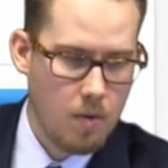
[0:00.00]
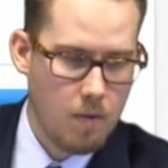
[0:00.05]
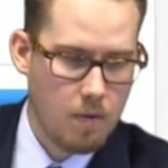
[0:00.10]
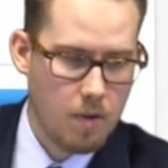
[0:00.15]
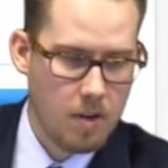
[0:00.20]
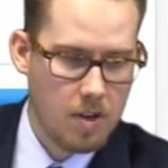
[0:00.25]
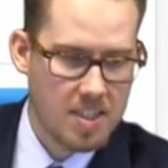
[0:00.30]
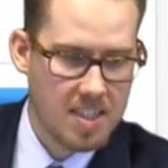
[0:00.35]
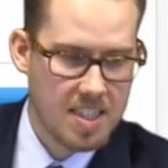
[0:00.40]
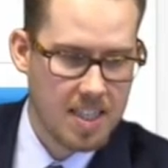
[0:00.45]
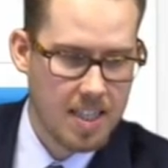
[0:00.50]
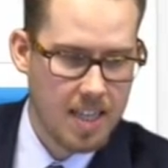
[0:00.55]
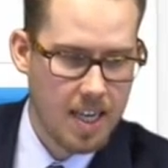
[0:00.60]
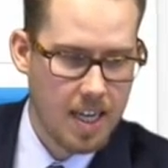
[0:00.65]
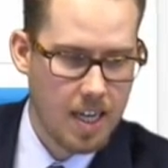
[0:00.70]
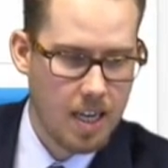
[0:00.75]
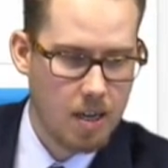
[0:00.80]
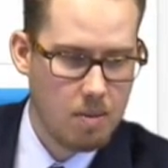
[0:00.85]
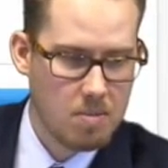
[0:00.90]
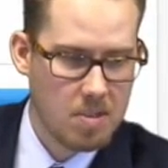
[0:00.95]
First thing
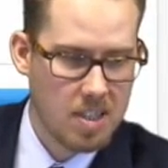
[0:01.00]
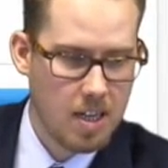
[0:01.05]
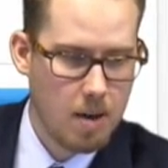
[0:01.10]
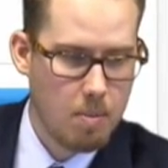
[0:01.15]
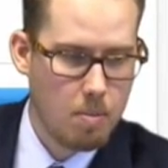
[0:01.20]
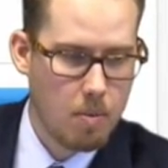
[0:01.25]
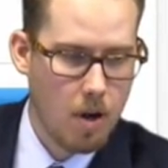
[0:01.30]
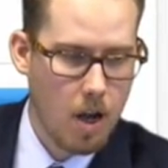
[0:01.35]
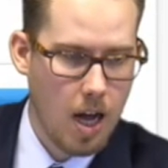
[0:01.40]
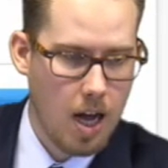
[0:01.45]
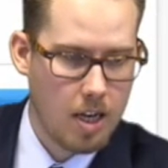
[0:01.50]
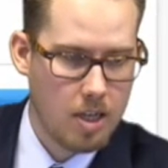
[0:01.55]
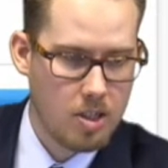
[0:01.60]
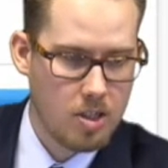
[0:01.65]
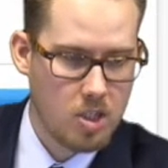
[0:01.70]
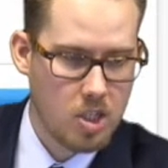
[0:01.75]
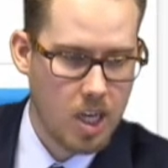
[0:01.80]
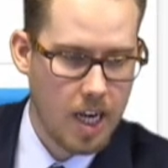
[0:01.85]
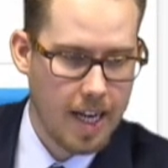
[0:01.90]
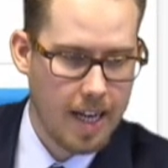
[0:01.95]
that comes up on
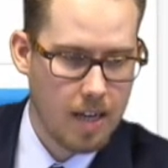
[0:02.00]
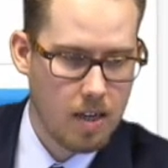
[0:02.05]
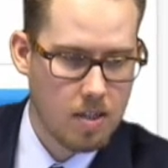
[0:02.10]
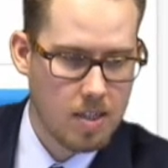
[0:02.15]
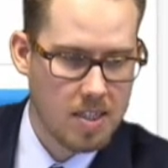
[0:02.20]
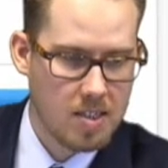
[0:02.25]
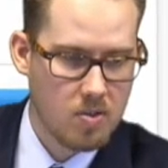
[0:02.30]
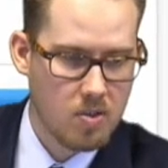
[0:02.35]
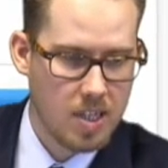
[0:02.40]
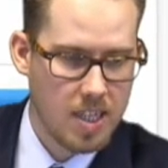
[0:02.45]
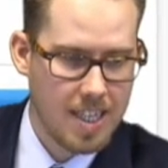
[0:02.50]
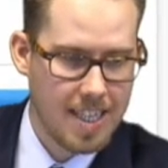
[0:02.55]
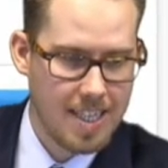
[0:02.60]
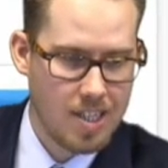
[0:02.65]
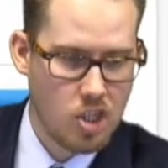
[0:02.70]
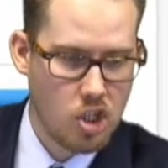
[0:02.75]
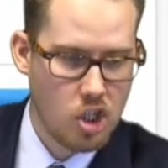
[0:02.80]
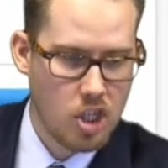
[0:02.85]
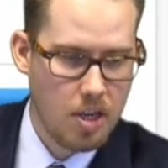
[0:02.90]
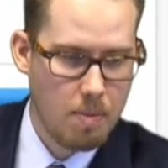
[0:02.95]
your checkout screen
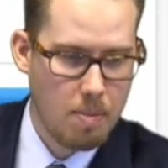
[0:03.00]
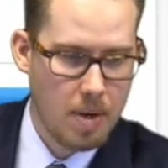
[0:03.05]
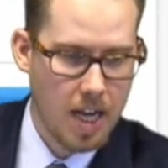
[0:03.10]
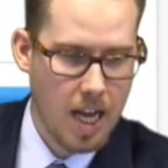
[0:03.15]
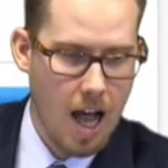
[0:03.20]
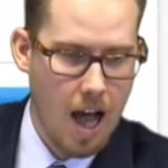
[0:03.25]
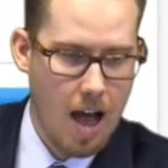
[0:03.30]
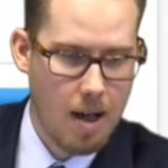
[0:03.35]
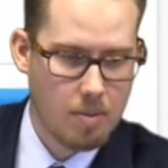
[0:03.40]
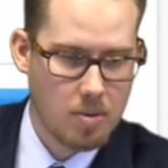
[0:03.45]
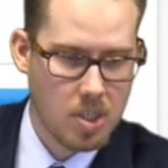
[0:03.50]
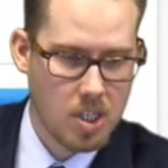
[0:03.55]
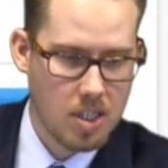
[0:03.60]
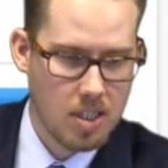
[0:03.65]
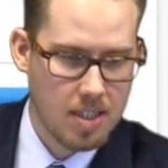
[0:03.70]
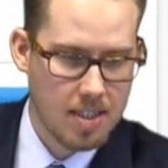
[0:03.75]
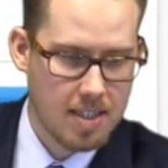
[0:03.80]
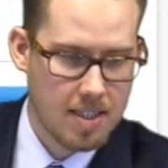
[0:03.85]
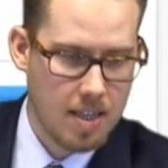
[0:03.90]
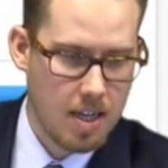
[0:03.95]
is shipping
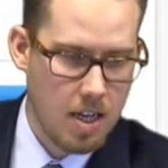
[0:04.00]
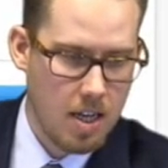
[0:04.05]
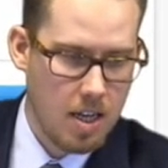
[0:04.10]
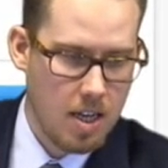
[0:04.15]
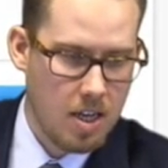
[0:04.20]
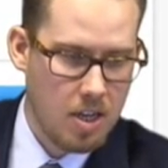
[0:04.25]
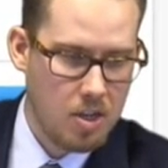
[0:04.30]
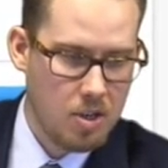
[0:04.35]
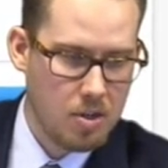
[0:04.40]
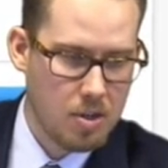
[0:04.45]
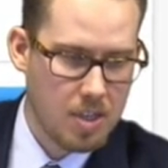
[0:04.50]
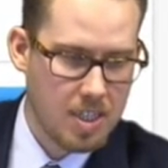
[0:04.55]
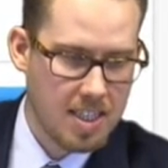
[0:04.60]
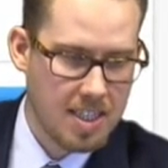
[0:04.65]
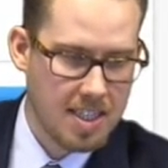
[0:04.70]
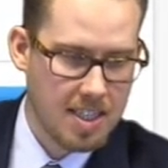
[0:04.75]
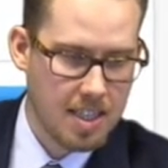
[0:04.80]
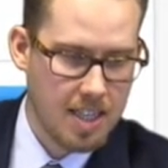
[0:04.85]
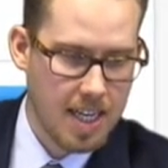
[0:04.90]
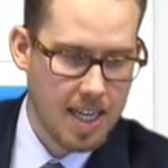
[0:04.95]
options. You can
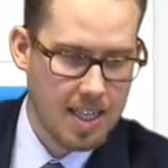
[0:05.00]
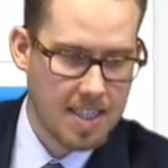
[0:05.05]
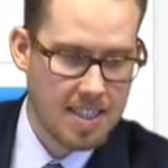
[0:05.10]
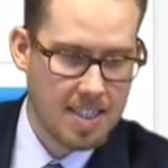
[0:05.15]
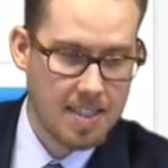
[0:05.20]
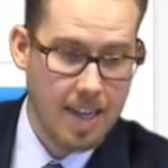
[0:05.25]
select